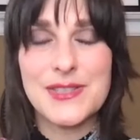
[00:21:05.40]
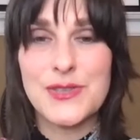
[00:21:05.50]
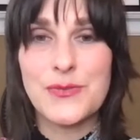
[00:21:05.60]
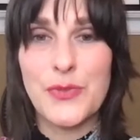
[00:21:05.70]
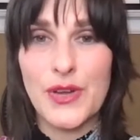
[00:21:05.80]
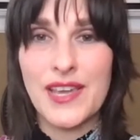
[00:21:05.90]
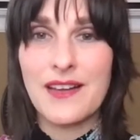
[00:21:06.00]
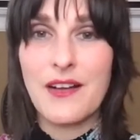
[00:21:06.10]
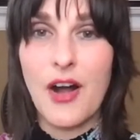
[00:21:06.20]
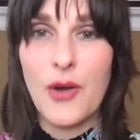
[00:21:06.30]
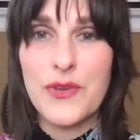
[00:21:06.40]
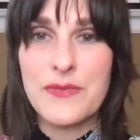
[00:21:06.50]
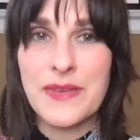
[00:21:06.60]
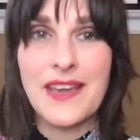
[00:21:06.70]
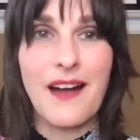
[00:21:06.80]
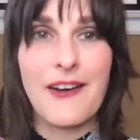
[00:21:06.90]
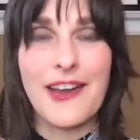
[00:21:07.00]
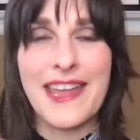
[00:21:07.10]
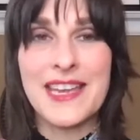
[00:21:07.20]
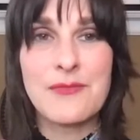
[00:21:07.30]
to booking a call with me are
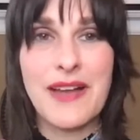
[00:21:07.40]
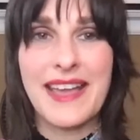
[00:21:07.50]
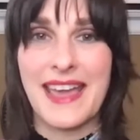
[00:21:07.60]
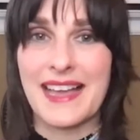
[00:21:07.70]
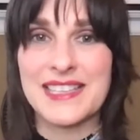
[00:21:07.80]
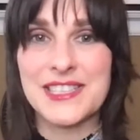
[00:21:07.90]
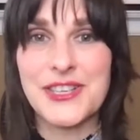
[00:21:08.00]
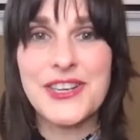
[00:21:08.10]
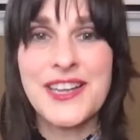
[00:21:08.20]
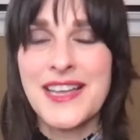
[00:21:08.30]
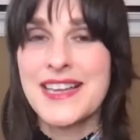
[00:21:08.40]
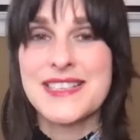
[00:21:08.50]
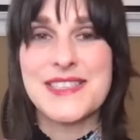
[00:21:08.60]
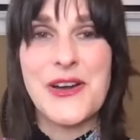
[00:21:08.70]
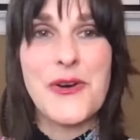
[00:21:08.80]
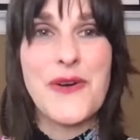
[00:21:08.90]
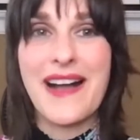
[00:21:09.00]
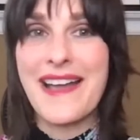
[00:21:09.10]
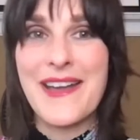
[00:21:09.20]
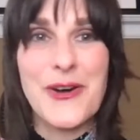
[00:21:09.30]
in my calendar. So
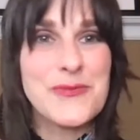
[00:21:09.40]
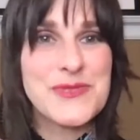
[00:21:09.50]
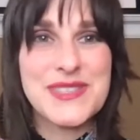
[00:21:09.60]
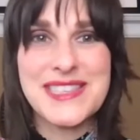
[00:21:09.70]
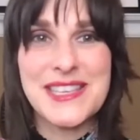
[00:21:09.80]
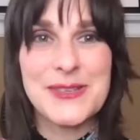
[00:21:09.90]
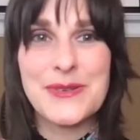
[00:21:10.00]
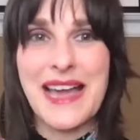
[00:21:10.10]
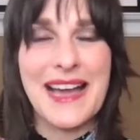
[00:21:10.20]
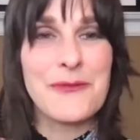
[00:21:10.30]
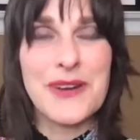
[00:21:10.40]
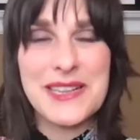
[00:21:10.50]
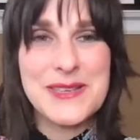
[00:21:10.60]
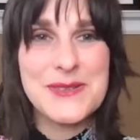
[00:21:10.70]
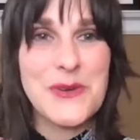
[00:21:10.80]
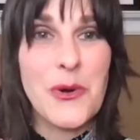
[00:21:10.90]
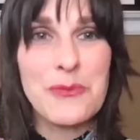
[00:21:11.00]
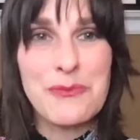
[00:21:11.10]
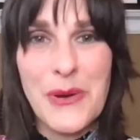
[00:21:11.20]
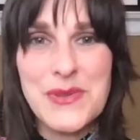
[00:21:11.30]
I hope to see you at one of those or
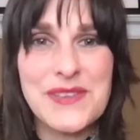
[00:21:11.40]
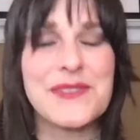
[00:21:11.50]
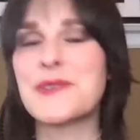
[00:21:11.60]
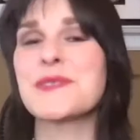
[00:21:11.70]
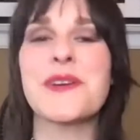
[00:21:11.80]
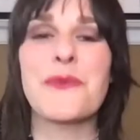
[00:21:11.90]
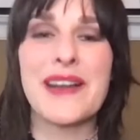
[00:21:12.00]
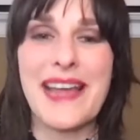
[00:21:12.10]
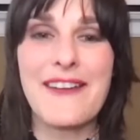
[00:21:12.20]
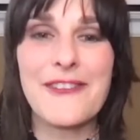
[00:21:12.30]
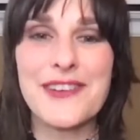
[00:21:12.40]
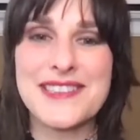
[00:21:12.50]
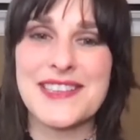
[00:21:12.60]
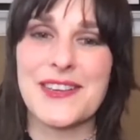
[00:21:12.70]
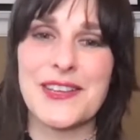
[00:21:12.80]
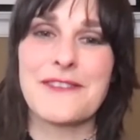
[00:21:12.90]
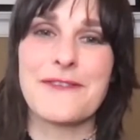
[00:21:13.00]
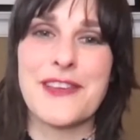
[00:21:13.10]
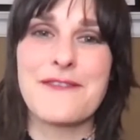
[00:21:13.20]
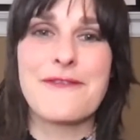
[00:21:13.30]
both of those, whatever is a good
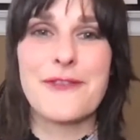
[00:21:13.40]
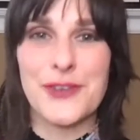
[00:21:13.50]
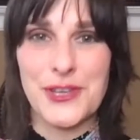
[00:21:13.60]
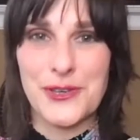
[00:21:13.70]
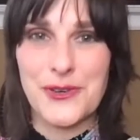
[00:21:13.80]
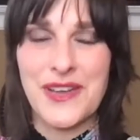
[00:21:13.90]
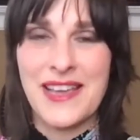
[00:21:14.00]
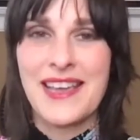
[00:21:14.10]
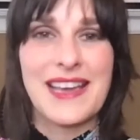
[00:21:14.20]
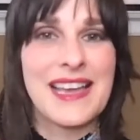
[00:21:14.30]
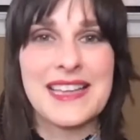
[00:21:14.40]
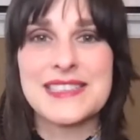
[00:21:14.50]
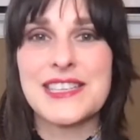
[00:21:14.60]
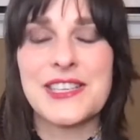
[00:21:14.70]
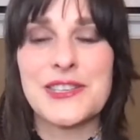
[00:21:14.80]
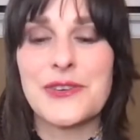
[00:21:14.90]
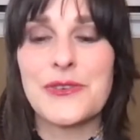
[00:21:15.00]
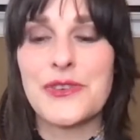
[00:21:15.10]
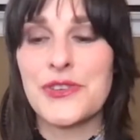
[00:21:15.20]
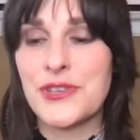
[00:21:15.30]
fit for you. And you
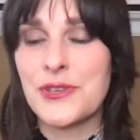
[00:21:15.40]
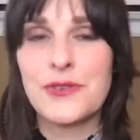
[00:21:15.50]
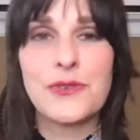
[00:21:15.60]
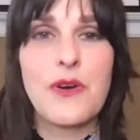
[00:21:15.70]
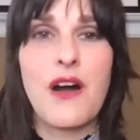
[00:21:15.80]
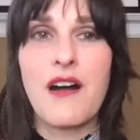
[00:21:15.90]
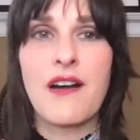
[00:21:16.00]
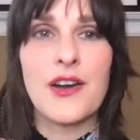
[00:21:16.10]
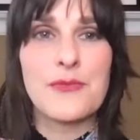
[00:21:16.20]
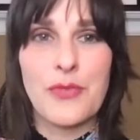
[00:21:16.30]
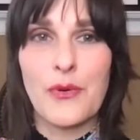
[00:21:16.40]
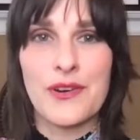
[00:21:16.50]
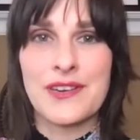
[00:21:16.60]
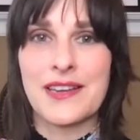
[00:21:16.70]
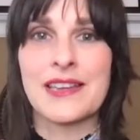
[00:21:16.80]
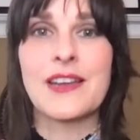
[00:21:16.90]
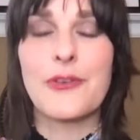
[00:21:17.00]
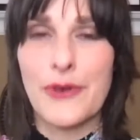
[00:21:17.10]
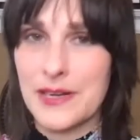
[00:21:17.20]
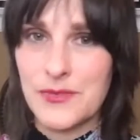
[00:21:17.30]
know, you are born an
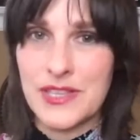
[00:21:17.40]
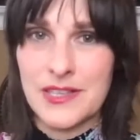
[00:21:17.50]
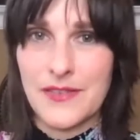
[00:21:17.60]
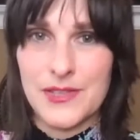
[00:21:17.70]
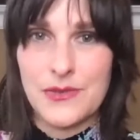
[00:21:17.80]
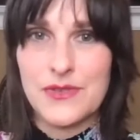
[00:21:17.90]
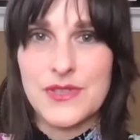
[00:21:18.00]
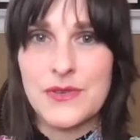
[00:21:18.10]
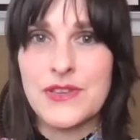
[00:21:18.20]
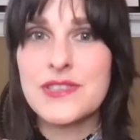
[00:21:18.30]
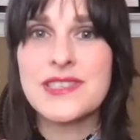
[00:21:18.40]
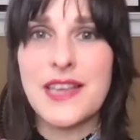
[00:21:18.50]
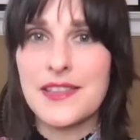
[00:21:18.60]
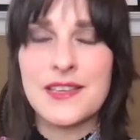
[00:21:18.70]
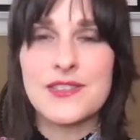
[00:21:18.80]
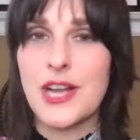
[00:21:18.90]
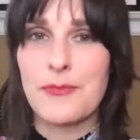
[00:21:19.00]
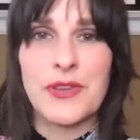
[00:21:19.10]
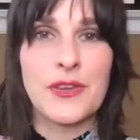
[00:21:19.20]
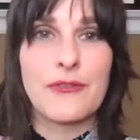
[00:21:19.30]
incredible individual. So there is nothing
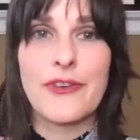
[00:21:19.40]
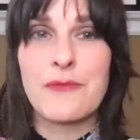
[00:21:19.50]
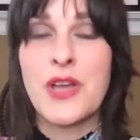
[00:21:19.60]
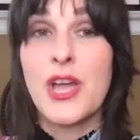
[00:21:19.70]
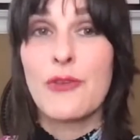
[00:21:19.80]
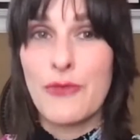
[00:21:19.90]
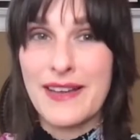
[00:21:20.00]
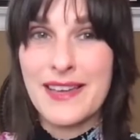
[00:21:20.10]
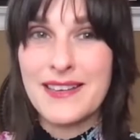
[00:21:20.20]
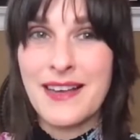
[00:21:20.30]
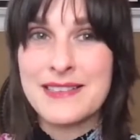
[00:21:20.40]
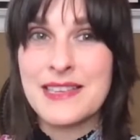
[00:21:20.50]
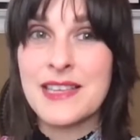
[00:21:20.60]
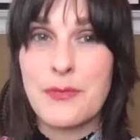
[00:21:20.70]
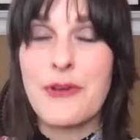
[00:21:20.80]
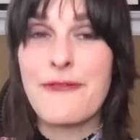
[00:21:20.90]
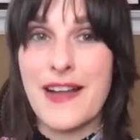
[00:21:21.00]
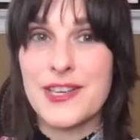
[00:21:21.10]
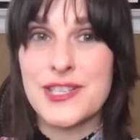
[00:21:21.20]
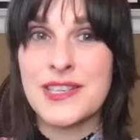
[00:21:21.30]
stopping you from recognizing the
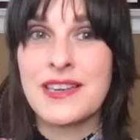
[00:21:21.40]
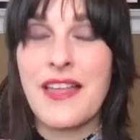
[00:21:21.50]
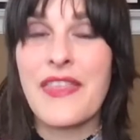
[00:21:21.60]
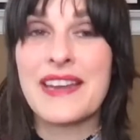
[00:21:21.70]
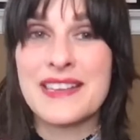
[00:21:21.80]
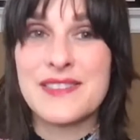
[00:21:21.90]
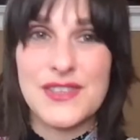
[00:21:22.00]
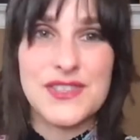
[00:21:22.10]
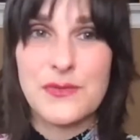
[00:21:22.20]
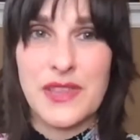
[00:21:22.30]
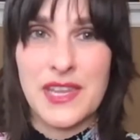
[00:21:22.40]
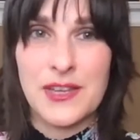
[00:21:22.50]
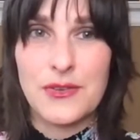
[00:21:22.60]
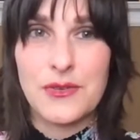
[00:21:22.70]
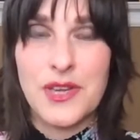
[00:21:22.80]
perfection that exists within you,